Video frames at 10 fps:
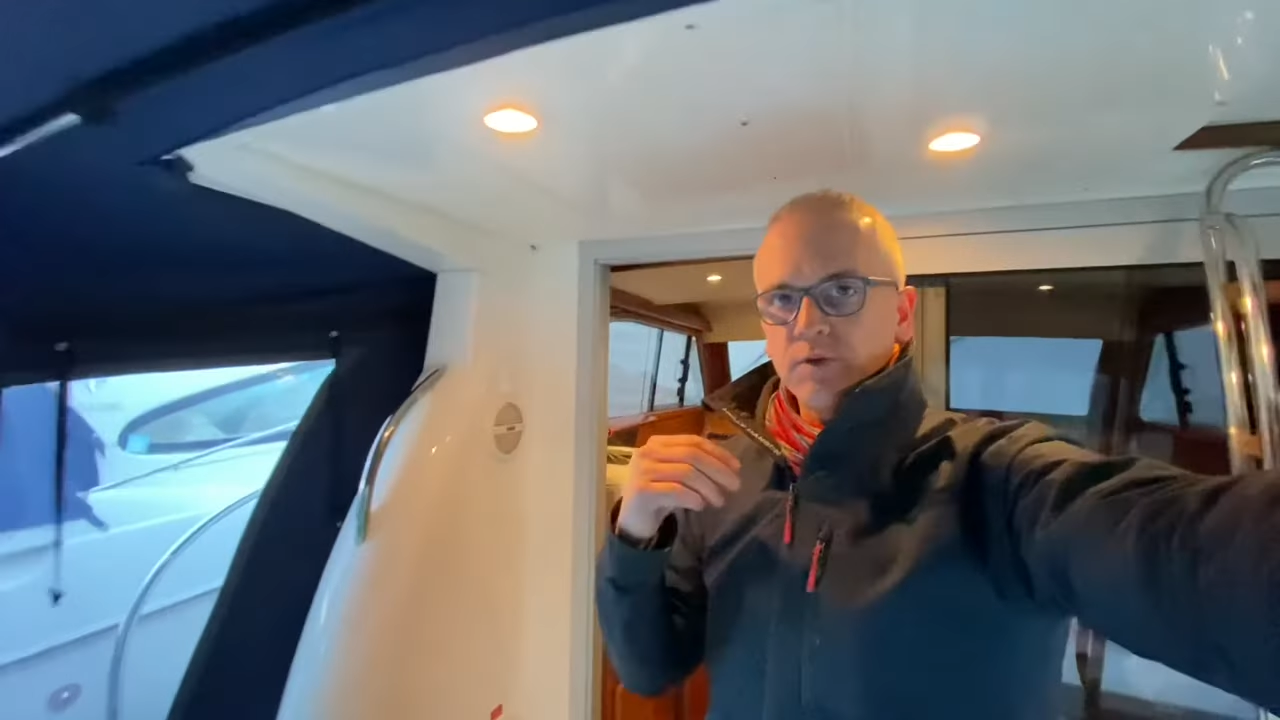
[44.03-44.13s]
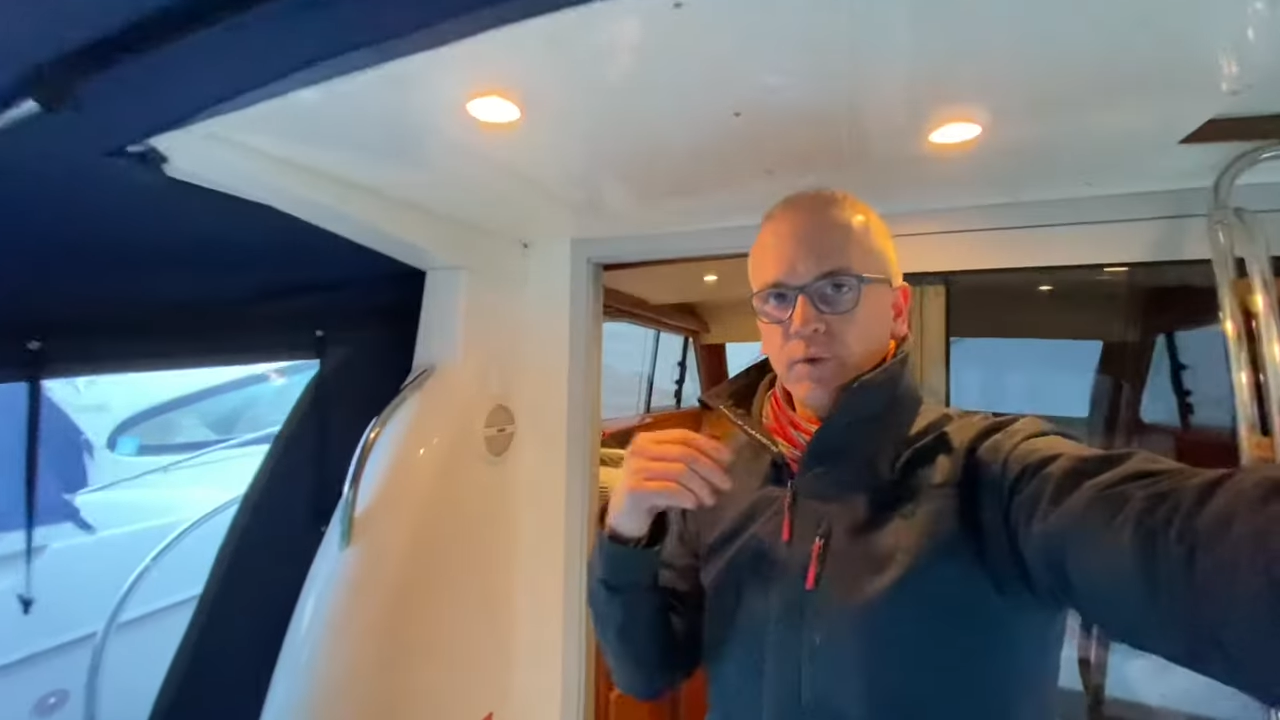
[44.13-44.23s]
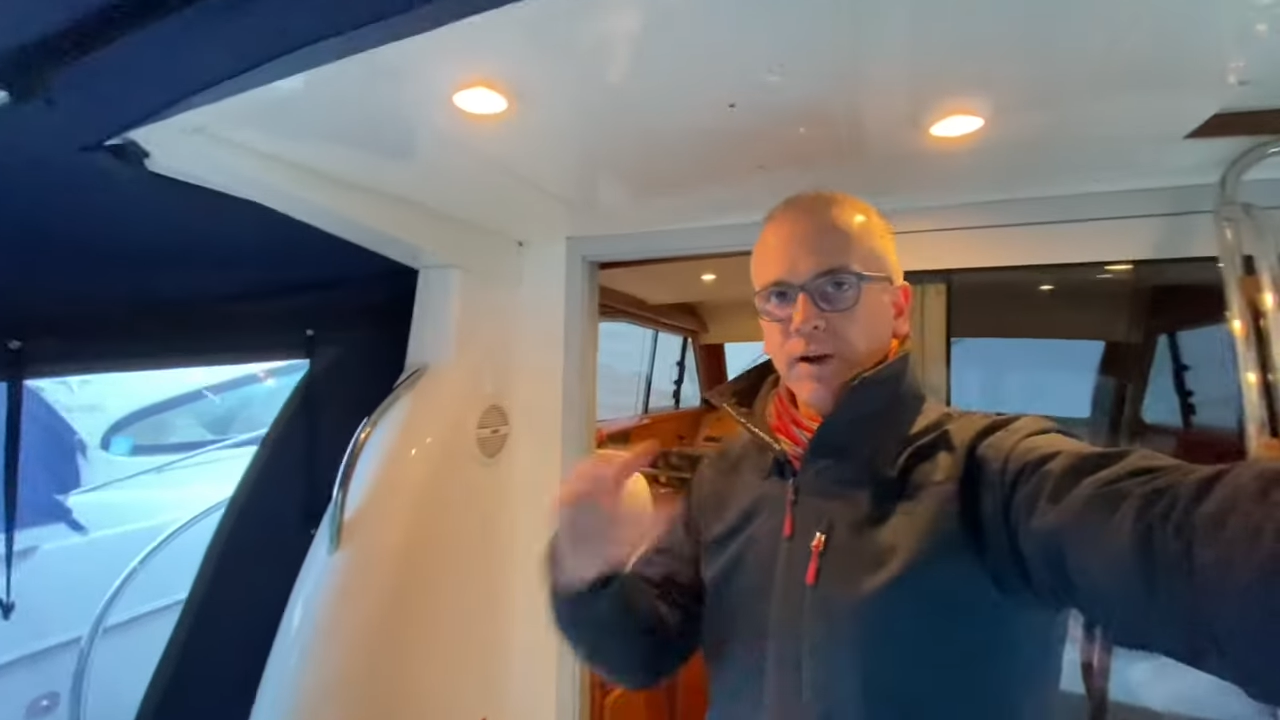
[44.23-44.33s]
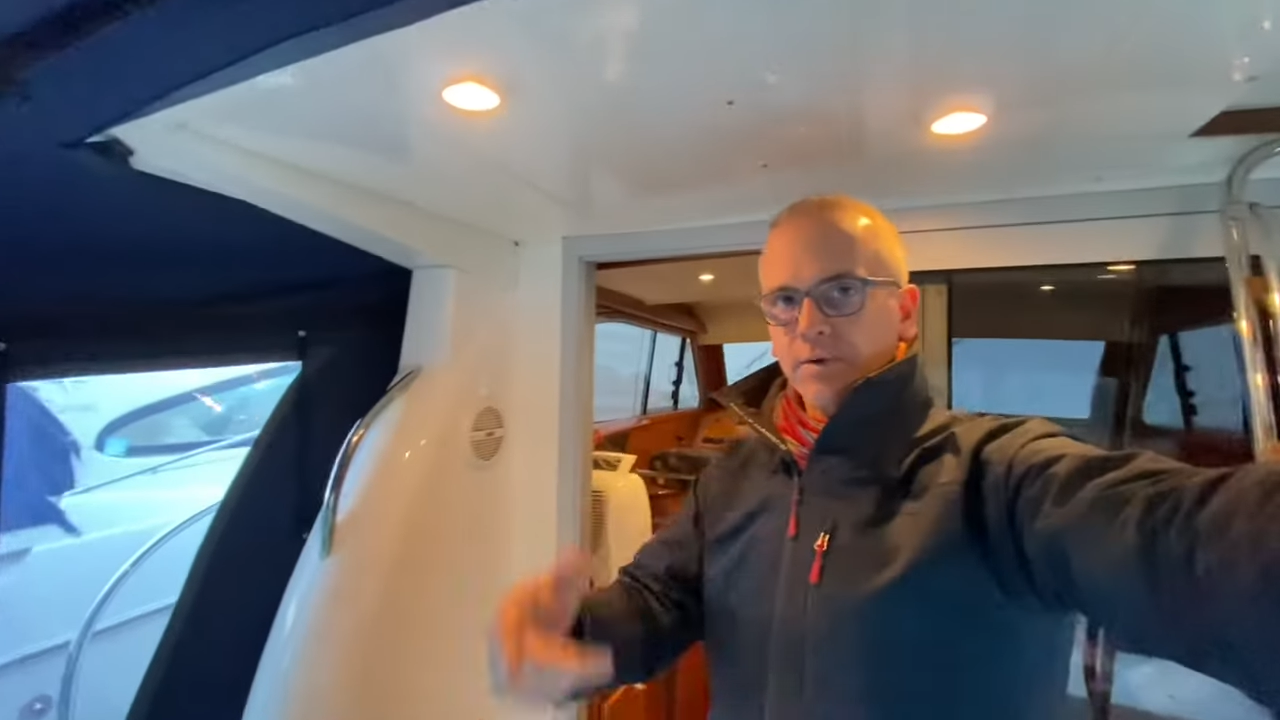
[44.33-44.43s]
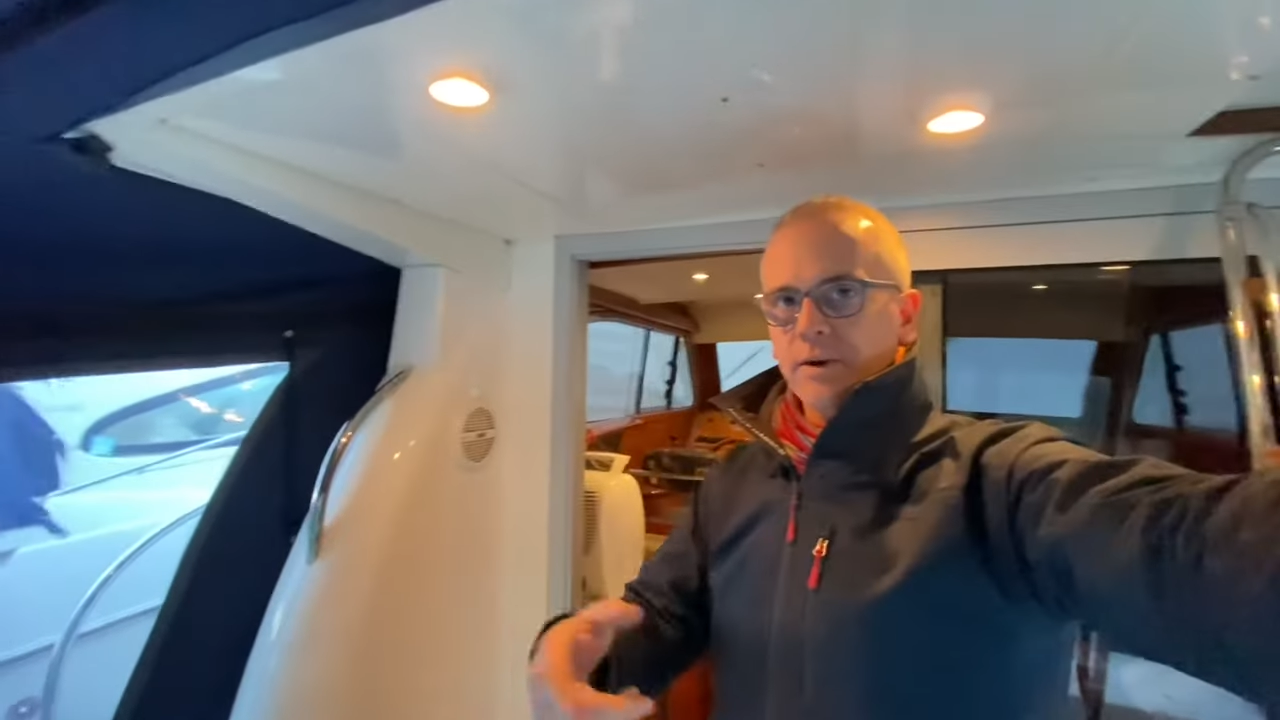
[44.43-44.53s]

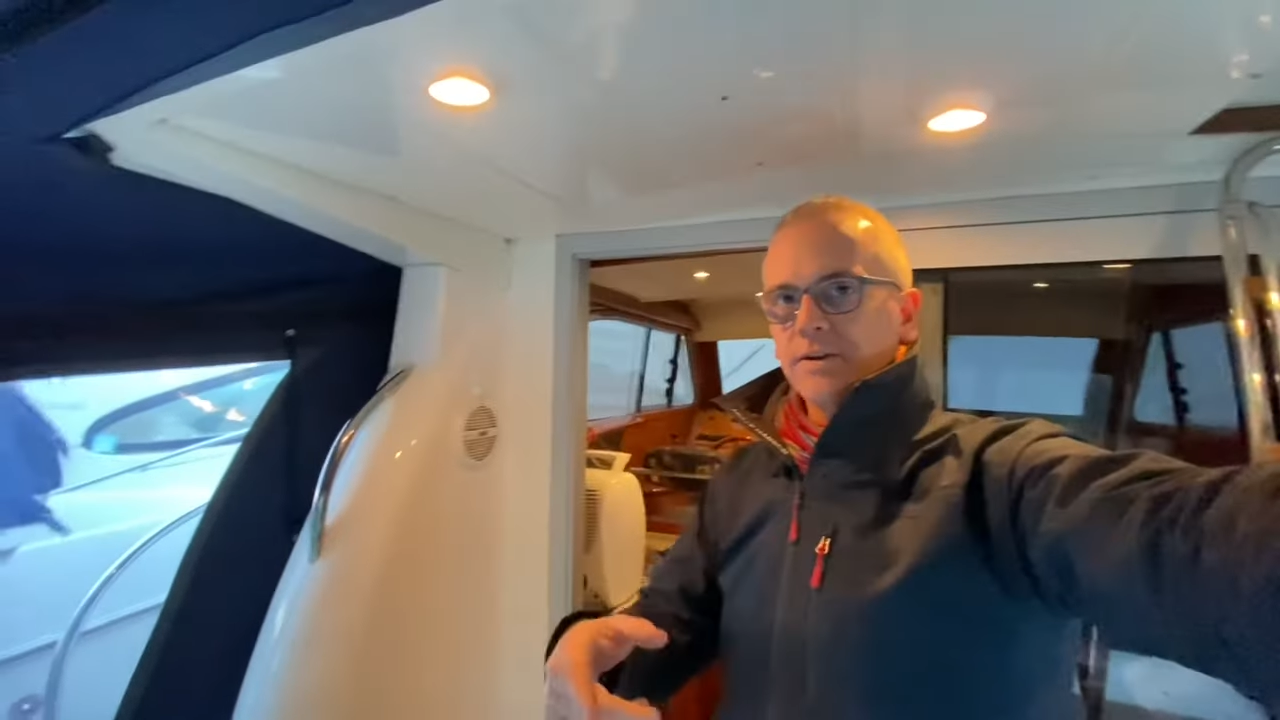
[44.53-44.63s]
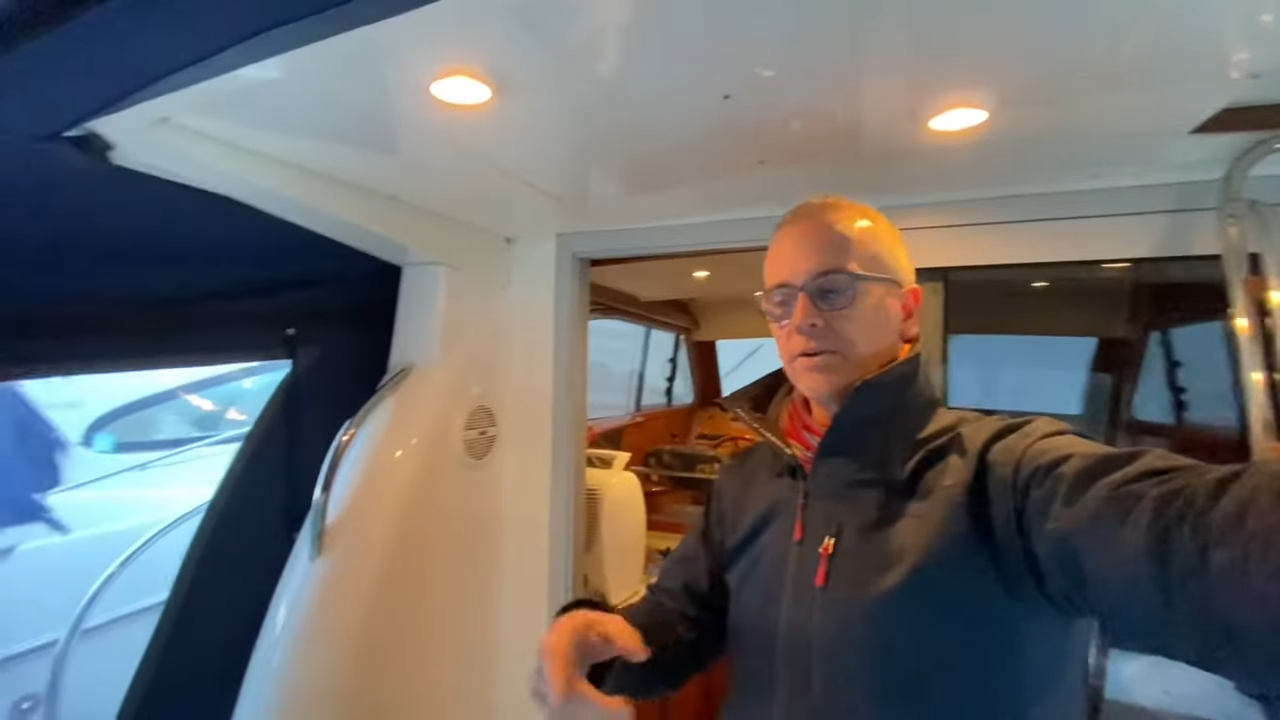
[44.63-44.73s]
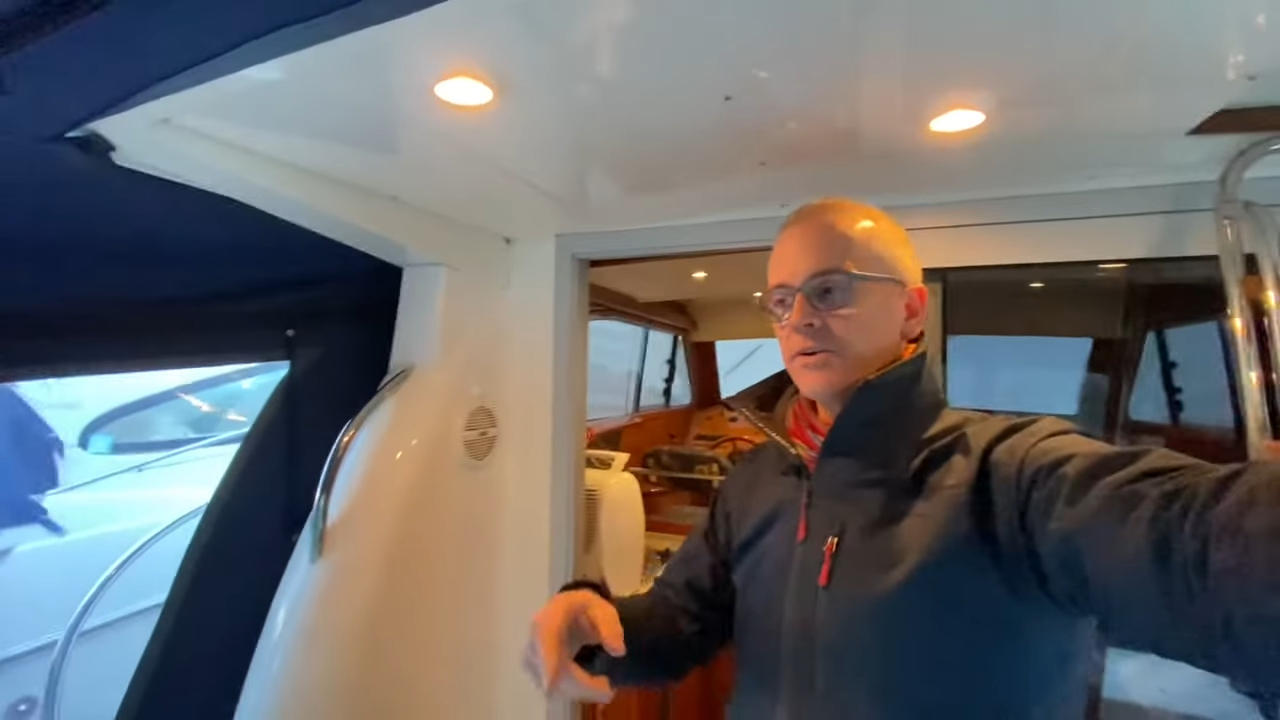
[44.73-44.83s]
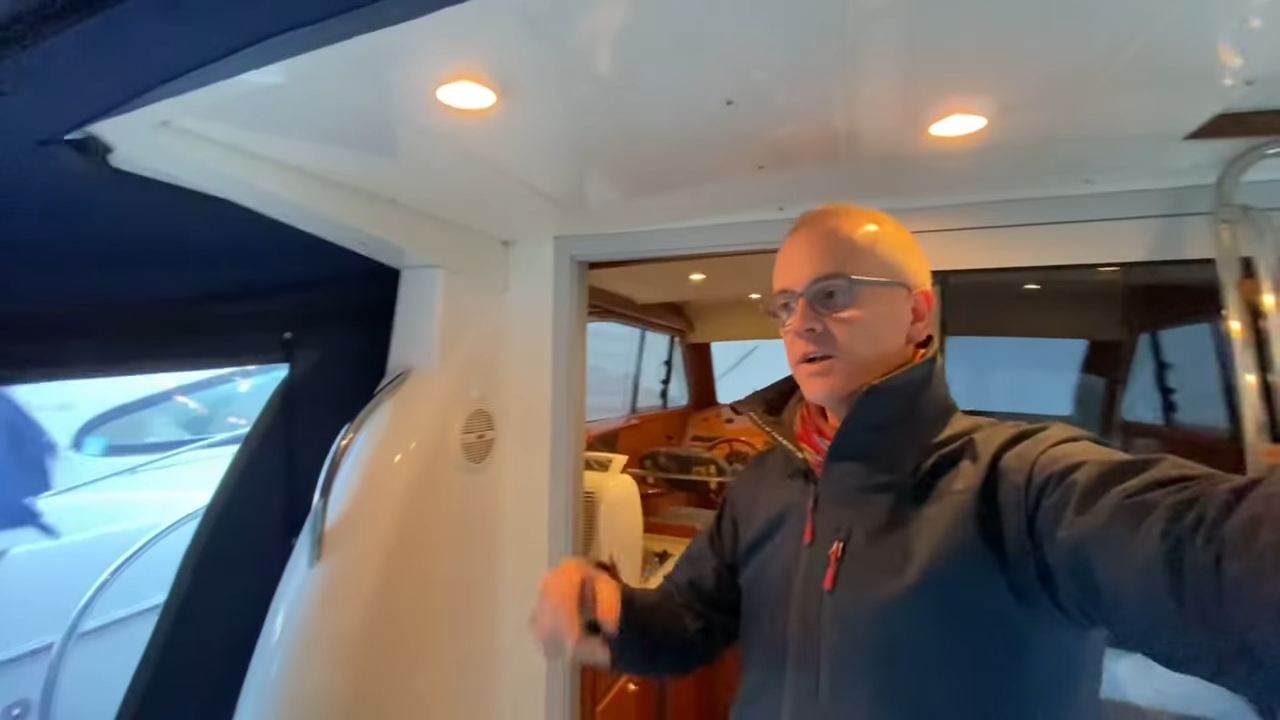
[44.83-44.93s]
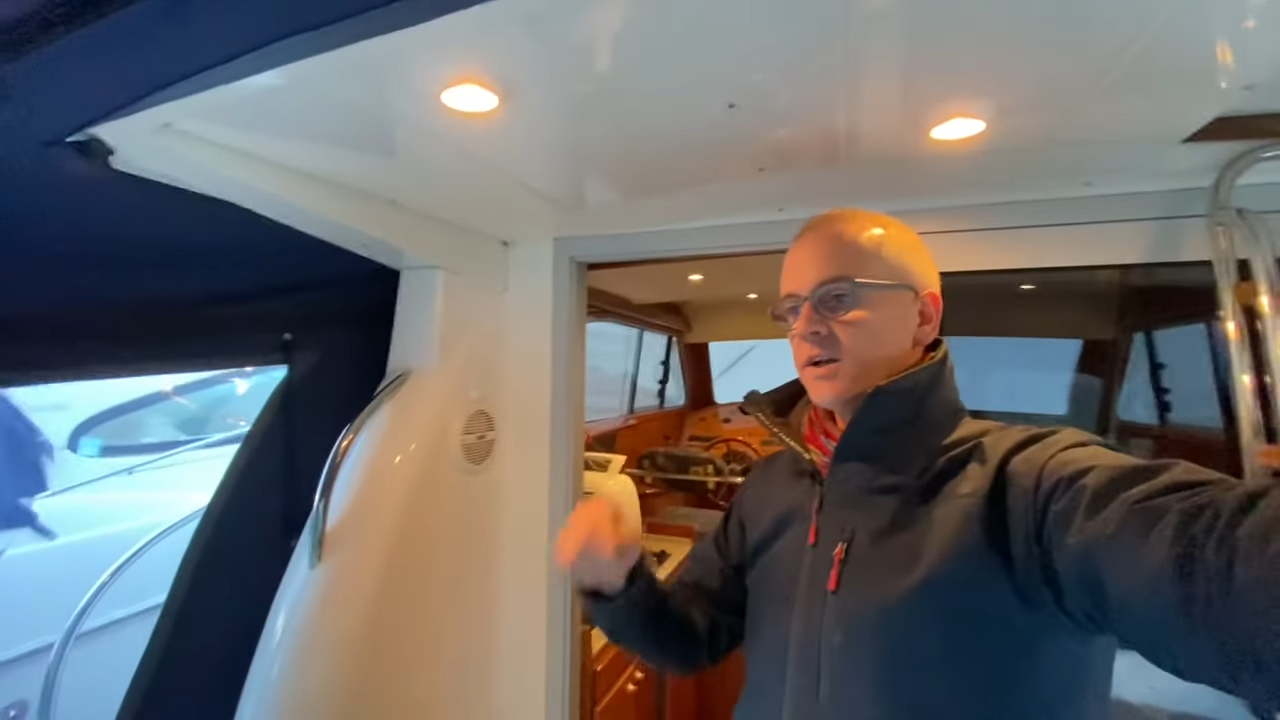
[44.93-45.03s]

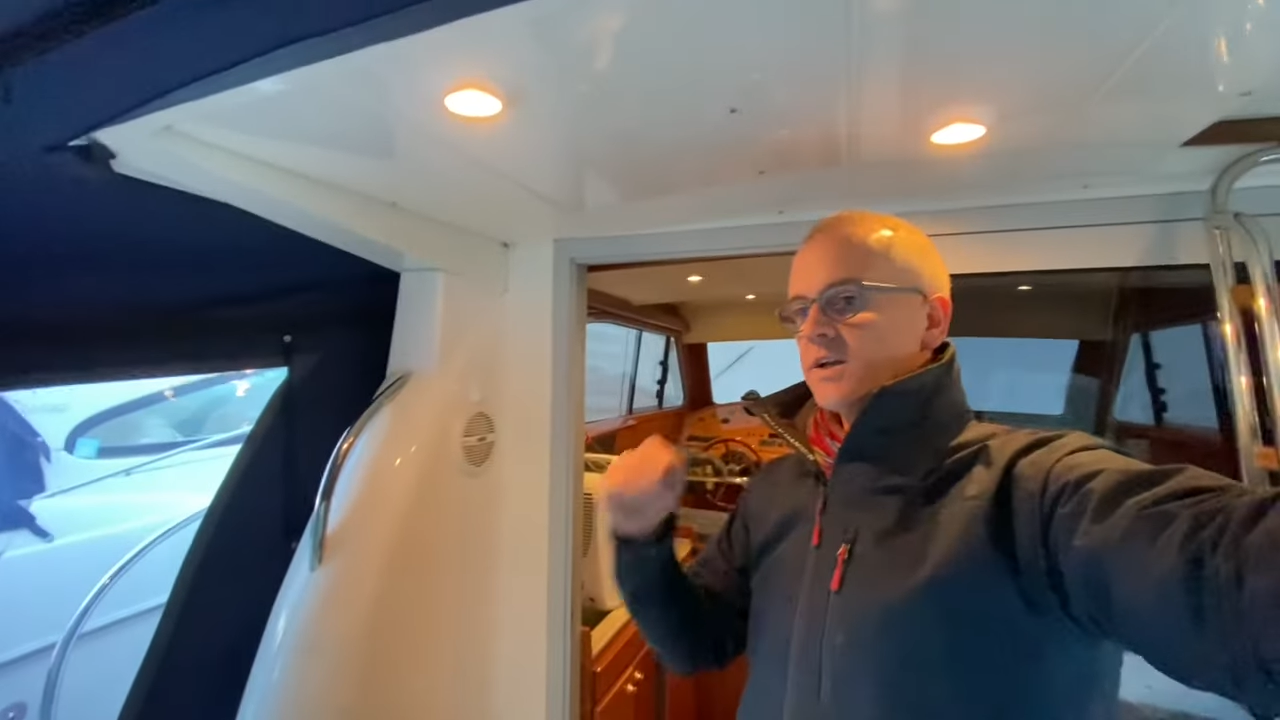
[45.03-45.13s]
2022.